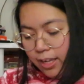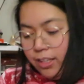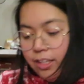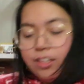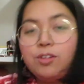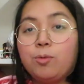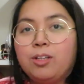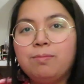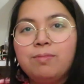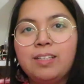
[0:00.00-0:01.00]
And the other
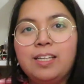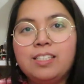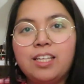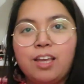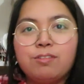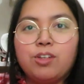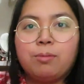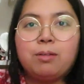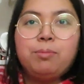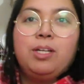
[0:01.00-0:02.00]
one is a gift, so
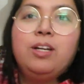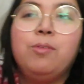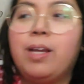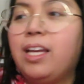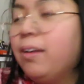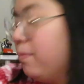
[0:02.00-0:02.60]
I'm gonna put it away.